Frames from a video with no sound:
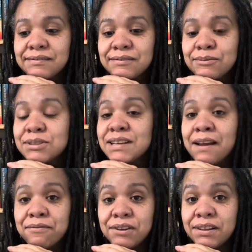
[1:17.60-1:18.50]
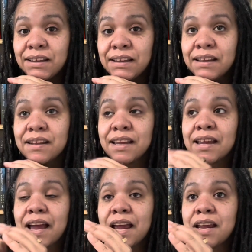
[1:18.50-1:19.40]
was not feeling it. Like,
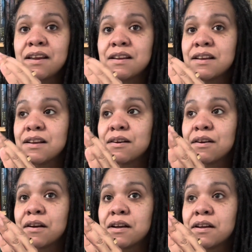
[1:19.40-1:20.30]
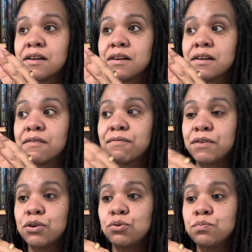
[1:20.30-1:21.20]
I
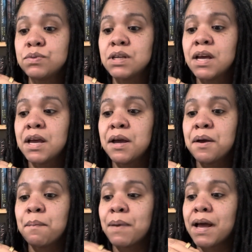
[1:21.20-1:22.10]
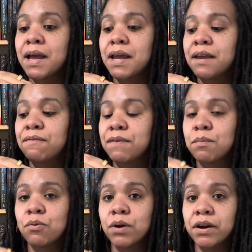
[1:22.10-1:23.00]
filmed my
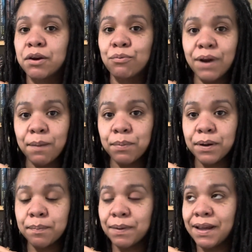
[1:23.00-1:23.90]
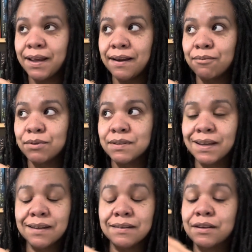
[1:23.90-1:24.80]
February wrap up and was
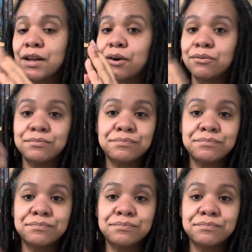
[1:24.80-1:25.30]
like, no,